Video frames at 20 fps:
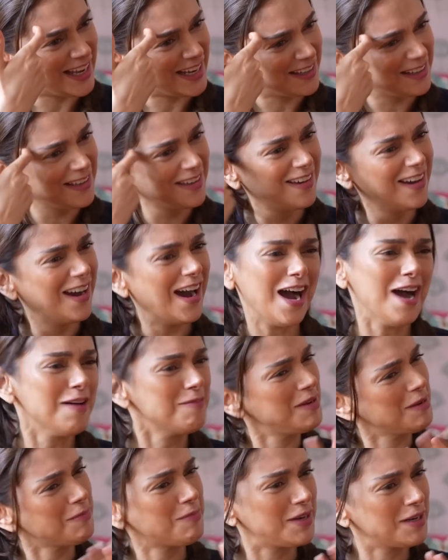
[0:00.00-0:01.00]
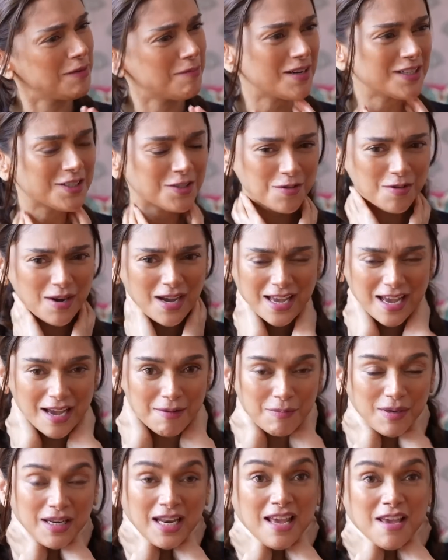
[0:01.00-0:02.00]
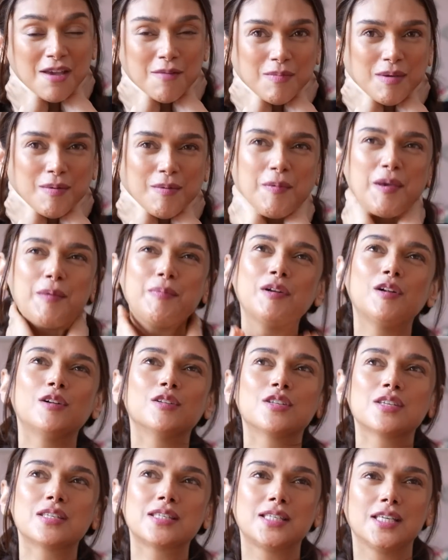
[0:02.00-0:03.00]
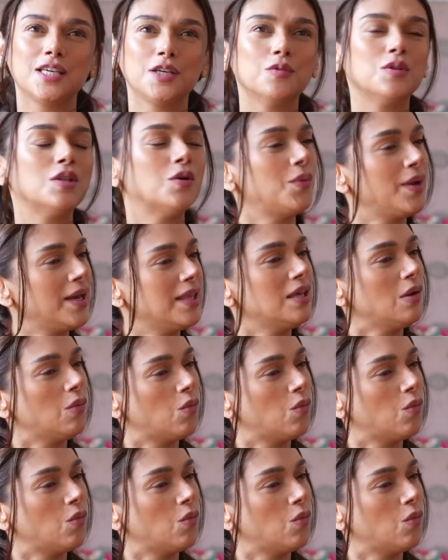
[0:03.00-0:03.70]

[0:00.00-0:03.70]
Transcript: Like I'm like pretty much who I am, but maybe people also see you the way